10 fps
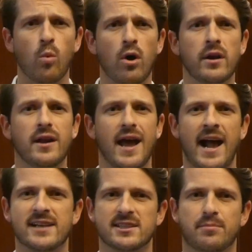One,
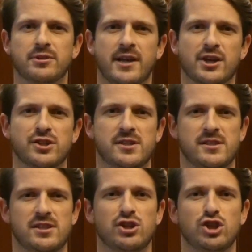asset protection
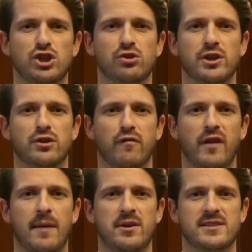is shielding your
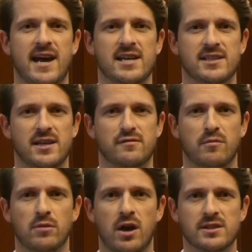family's assets
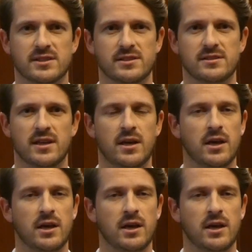from losses